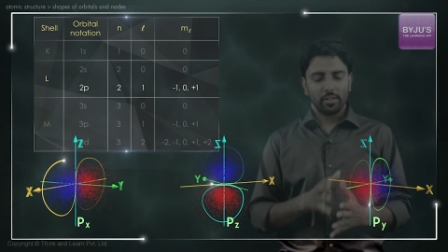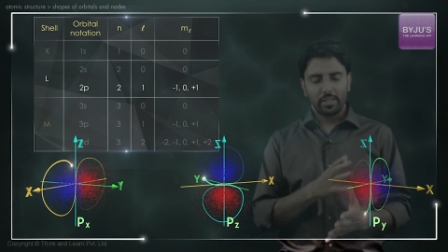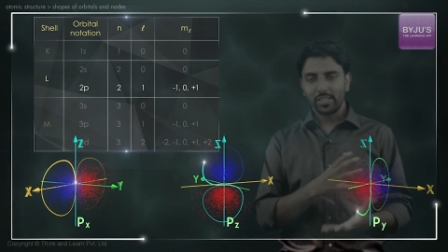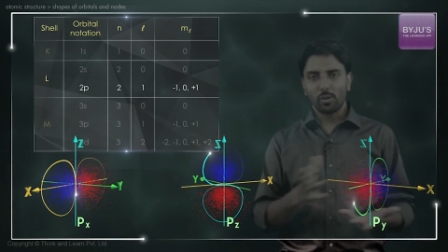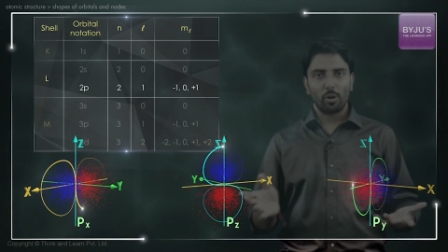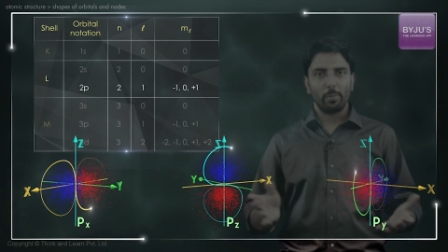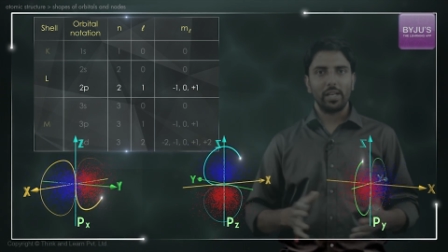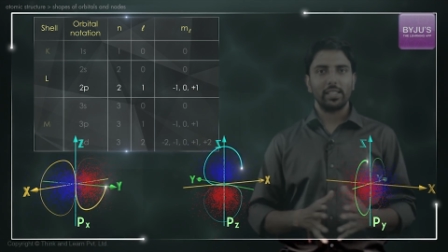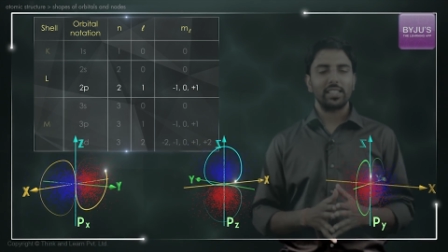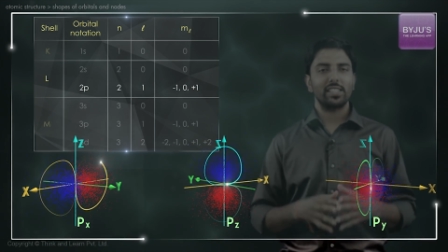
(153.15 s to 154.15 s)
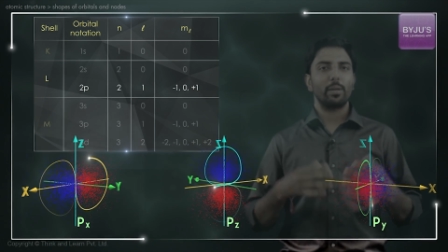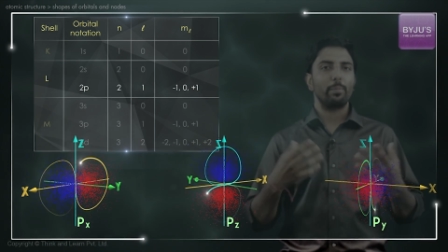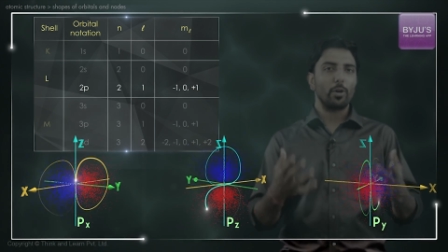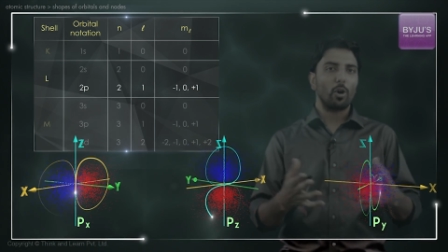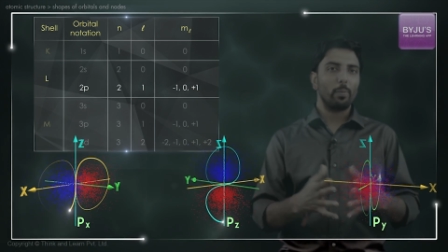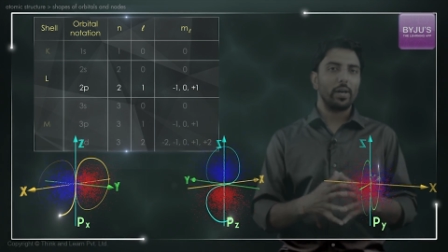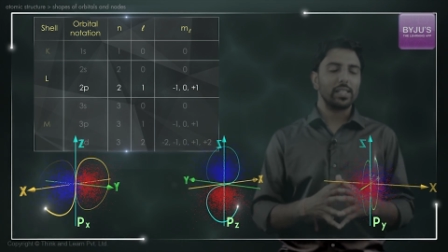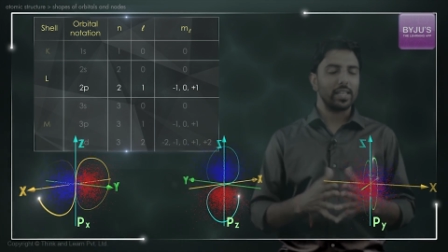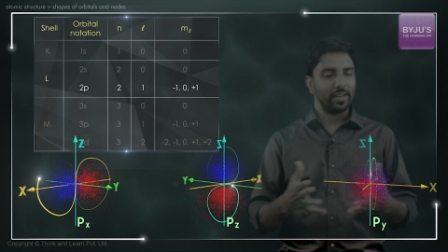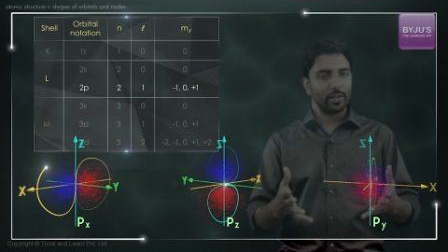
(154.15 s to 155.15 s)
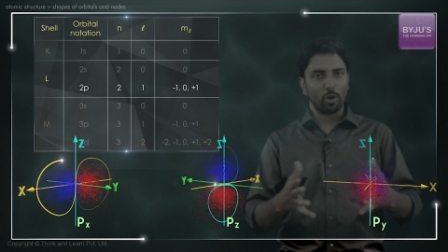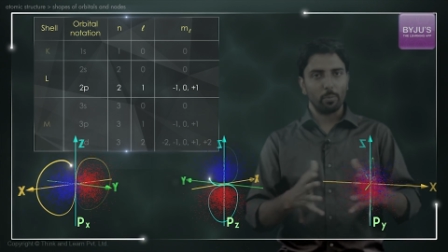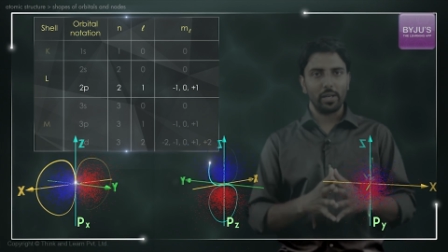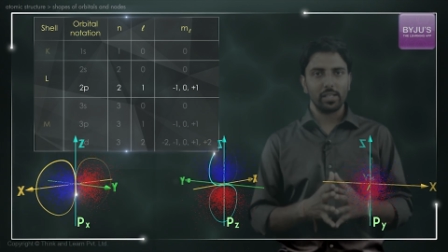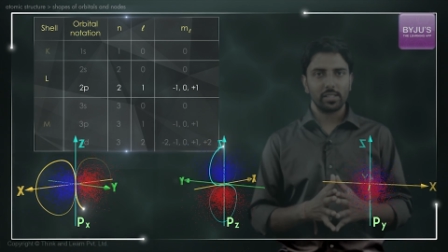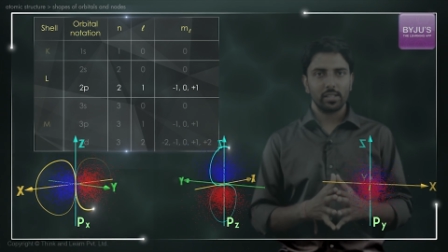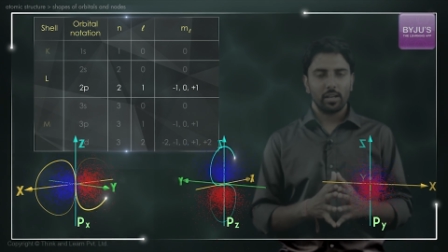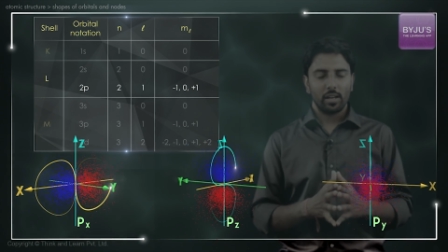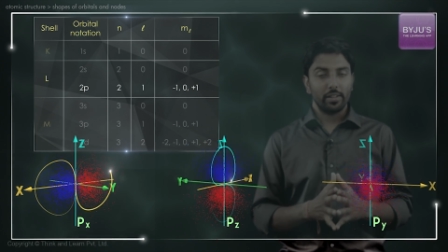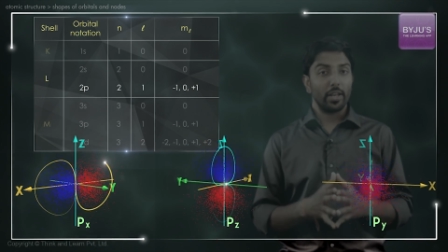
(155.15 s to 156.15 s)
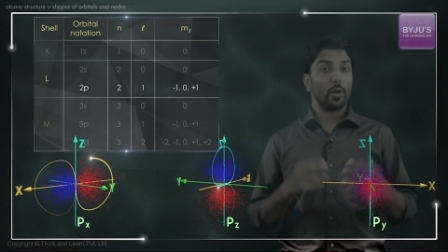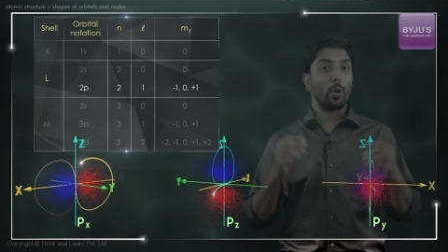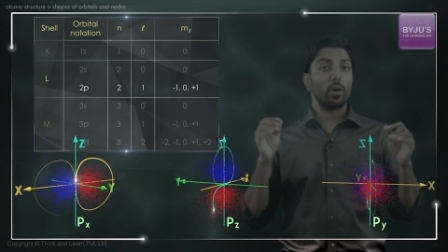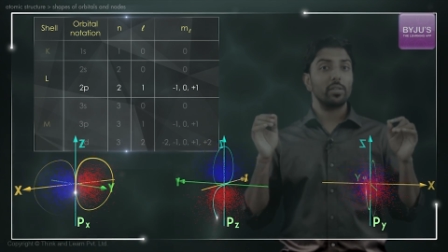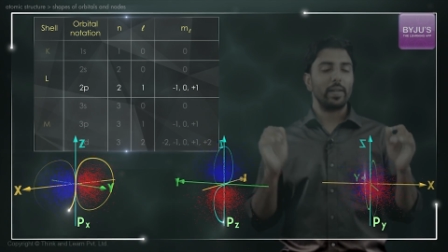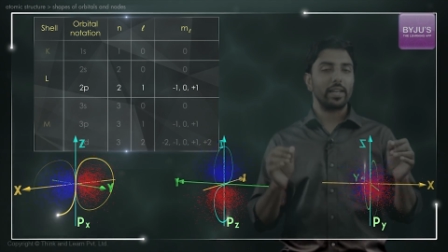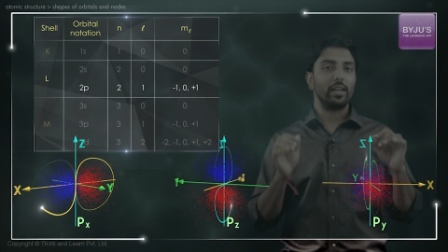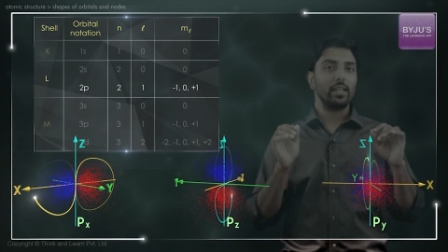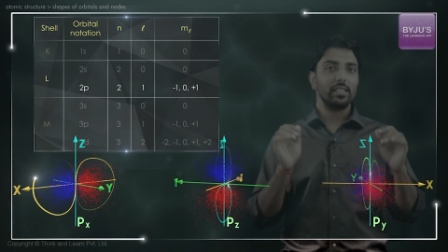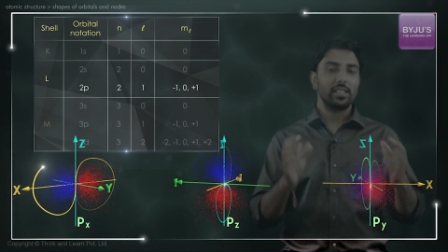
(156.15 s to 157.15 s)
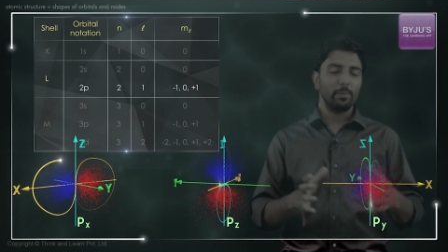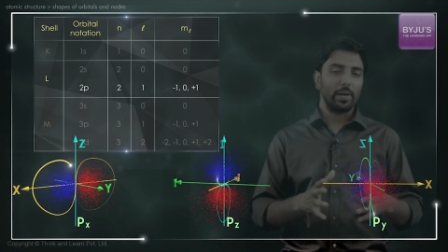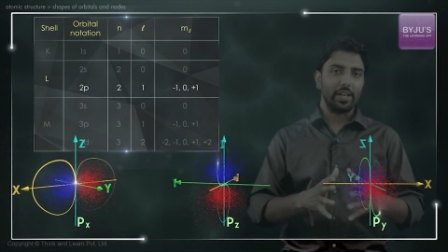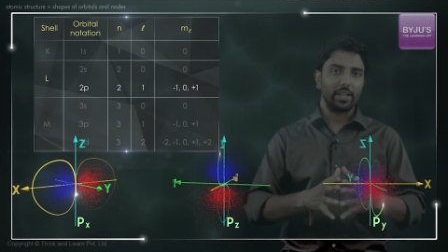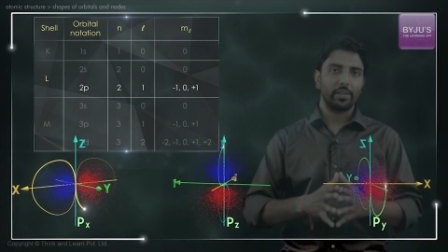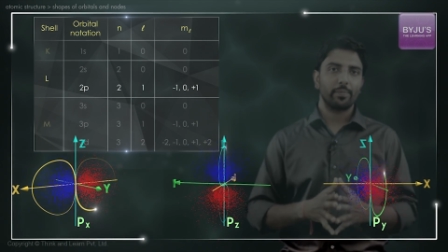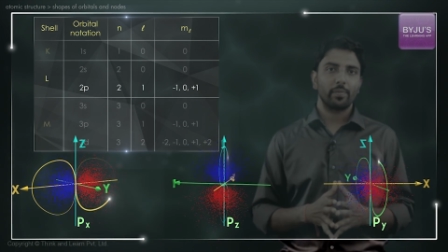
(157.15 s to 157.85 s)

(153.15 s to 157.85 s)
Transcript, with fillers: these orbitals as in the p orbitals and d orbitals, they are not spherically symmetric.